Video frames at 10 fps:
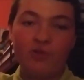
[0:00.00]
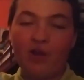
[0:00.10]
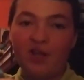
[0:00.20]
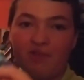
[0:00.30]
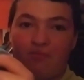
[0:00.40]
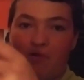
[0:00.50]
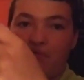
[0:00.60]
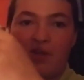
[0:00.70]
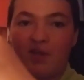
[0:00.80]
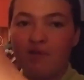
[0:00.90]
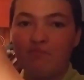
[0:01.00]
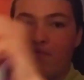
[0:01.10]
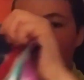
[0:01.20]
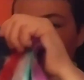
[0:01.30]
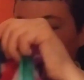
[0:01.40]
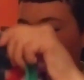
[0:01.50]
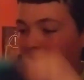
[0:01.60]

You guys have probably seen it before